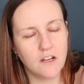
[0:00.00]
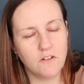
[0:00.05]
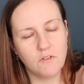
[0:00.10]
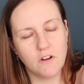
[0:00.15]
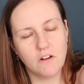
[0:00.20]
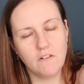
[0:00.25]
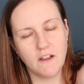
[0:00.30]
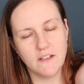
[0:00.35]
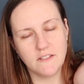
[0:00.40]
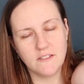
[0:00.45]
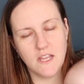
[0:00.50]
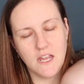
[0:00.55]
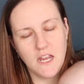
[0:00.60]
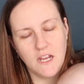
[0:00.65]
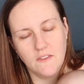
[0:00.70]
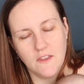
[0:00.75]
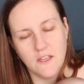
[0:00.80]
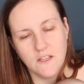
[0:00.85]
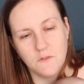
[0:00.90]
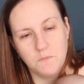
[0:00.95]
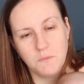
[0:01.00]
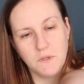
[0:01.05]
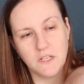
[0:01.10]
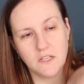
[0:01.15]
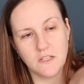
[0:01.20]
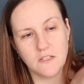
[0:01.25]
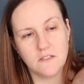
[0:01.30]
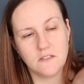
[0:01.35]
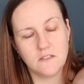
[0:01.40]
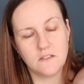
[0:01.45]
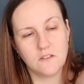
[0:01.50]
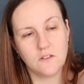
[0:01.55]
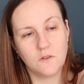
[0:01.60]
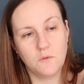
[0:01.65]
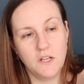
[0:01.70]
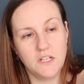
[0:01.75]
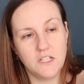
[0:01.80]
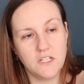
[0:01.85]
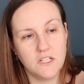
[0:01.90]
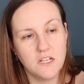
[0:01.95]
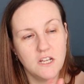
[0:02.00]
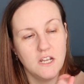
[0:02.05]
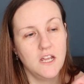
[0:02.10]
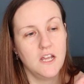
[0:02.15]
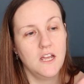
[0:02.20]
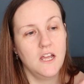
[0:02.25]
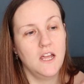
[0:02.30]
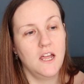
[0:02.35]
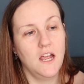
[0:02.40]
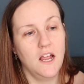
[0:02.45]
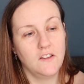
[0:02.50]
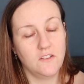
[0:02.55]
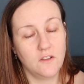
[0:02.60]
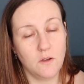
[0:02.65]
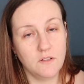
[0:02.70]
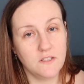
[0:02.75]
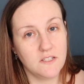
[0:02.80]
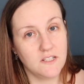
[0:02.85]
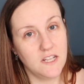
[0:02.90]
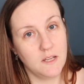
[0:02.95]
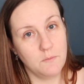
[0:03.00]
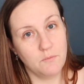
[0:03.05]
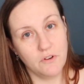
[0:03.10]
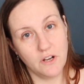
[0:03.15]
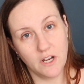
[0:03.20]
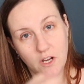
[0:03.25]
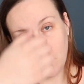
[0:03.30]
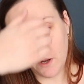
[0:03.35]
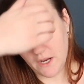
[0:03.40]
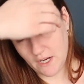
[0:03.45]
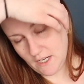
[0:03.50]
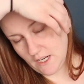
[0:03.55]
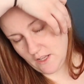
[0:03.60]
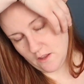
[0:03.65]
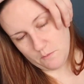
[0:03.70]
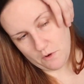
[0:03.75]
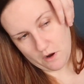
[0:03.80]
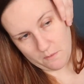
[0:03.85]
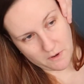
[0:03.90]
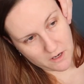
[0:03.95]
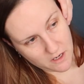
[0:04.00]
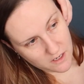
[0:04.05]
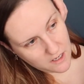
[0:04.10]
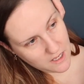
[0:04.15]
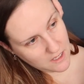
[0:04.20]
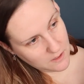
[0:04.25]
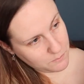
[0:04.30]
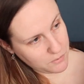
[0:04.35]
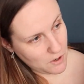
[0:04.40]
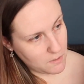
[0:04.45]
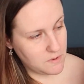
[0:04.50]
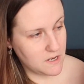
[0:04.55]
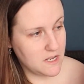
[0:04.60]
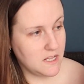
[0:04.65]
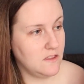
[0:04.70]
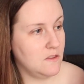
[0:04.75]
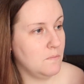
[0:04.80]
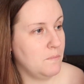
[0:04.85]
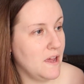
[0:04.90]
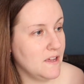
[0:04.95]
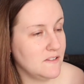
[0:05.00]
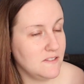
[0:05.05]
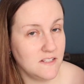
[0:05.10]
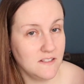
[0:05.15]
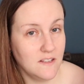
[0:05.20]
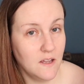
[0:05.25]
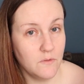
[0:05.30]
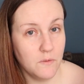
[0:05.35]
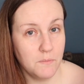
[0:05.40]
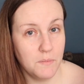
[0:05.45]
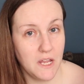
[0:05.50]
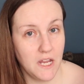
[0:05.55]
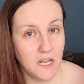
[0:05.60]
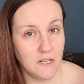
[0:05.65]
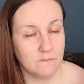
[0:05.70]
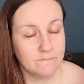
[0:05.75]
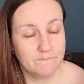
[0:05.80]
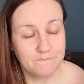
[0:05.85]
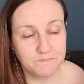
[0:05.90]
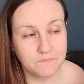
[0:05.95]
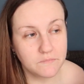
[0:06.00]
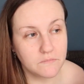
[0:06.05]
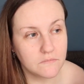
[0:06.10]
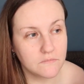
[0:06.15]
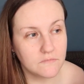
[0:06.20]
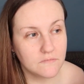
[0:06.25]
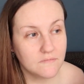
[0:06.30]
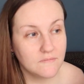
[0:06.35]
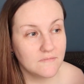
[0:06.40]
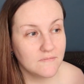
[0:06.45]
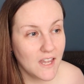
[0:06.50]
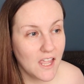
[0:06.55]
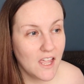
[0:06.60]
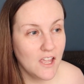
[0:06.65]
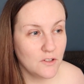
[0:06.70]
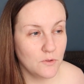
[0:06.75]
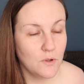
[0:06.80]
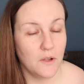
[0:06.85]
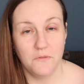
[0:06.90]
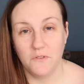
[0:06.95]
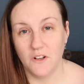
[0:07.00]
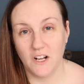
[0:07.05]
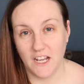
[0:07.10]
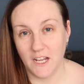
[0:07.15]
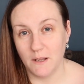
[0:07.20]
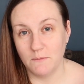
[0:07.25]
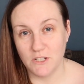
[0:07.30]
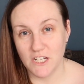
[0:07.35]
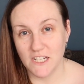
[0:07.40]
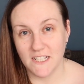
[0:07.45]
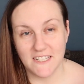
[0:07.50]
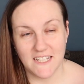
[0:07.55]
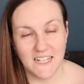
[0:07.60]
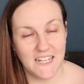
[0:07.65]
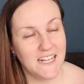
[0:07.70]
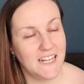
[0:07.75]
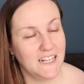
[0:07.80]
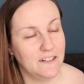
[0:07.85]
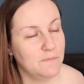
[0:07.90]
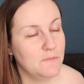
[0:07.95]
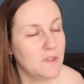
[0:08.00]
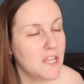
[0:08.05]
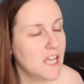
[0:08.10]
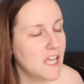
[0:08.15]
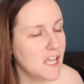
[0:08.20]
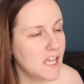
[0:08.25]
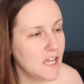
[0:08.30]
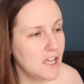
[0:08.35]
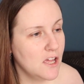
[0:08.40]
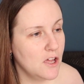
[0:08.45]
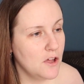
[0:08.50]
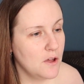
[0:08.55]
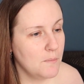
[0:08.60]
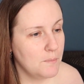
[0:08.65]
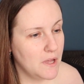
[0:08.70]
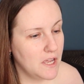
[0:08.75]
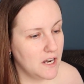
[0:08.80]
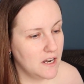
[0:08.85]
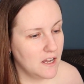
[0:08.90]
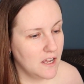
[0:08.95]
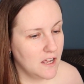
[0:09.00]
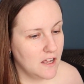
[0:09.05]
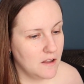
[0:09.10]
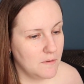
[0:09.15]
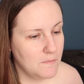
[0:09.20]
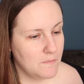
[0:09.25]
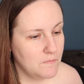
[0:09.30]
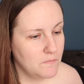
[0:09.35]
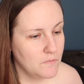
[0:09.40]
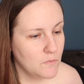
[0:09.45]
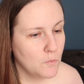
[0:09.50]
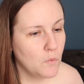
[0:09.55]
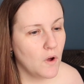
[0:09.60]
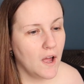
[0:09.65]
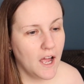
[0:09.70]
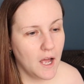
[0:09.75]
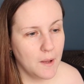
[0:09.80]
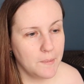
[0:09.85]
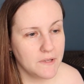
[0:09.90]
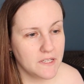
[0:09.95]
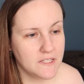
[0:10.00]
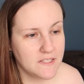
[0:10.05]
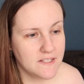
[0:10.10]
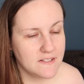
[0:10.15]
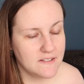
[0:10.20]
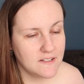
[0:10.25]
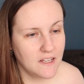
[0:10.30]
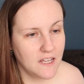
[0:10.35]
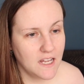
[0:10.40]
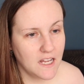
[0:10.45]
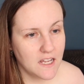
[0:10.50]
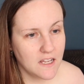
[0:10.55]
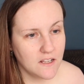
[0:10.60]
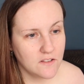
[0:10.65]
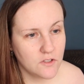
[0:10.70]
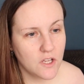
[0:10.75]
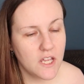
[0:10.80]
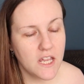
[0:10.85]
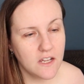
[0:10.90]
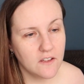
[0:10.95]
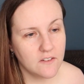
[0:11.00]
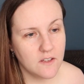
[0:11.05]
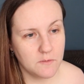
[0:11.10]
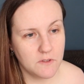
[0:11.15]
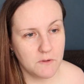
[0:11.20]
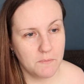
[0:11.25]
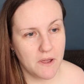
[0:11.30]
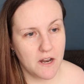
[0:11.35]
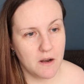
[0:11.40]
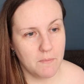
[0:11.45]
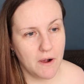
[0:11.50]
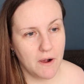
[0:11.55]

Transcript: to regret saying this, because Squidge is going to sleep pretty quickly at the moment. He's probably the best he's ever been, so I feel like I'm jinxing it now. But what happens is, like, so he goes up to bed